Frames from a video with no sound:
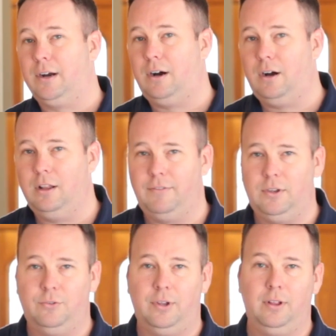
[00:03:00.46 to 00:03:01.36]
get all of the
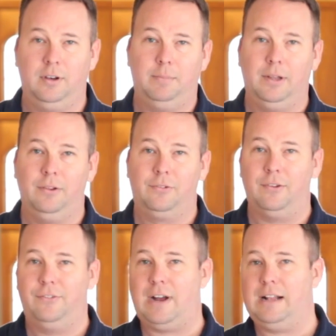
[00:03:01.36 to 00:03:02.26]
utility bills
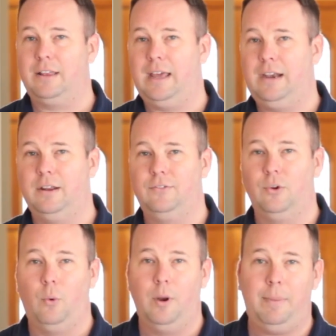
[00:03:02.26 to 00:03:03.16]
consolidated
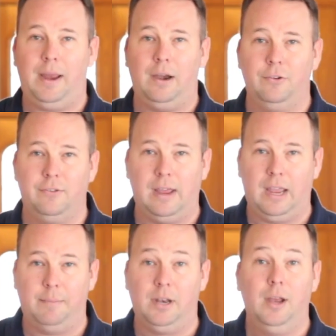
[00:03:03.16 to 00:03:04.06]
into one payer's
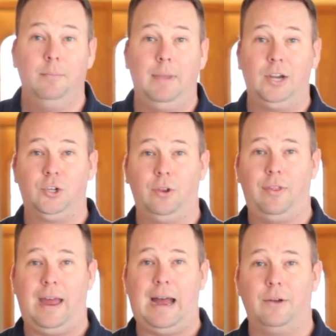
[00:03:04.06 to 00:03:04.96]
name and make sure
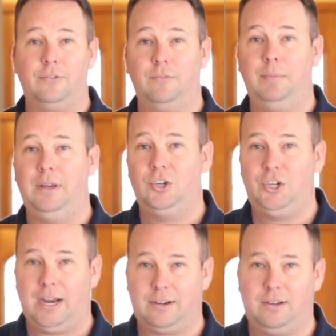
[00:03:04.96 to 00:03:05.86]
that the house is being
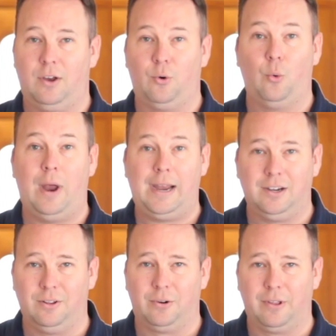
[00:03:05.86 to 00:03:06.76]
checked on
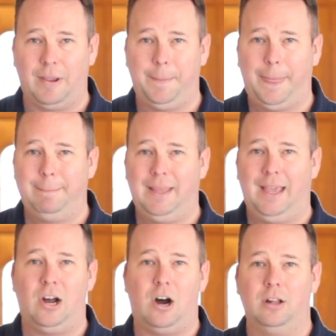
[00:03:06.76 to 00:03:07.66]
regularly,
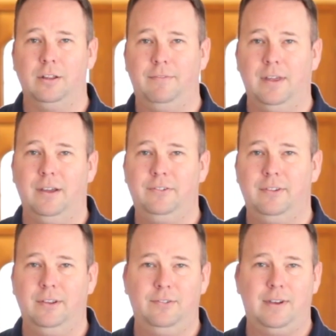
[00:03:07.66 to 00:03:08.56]
and all of
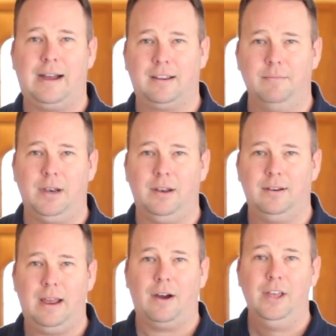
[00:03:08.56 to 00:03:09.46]
this is documented.
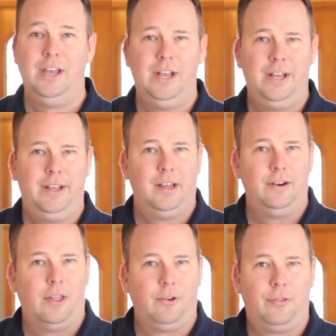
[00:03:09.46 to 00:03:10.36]
Now,
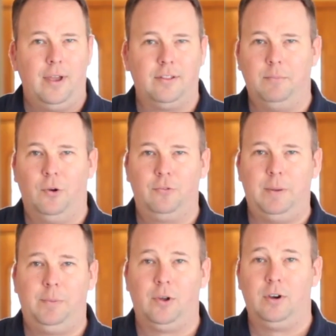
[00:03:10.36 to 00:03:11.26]
another thing that most
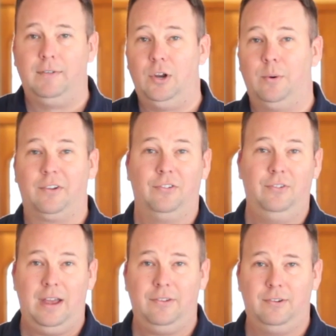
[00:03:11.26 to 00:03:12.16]
people don't even know
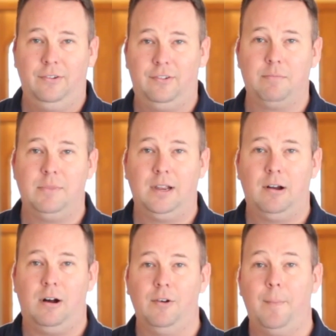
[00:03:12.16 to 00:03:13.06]
exists is something
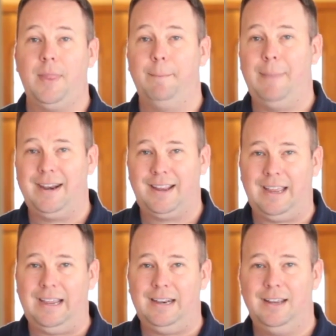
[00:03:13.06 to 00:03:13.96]
called
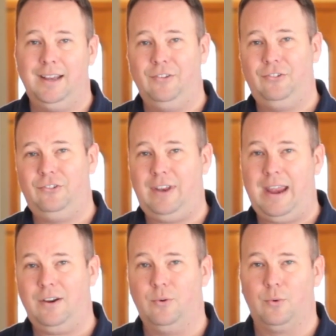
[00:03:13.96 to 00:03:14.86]
Medicaid
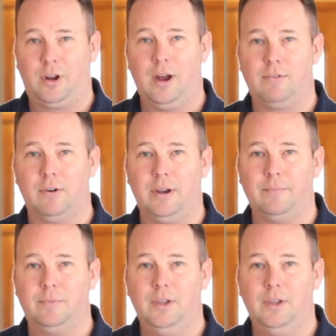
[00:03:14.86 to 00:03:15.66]
estate recovery.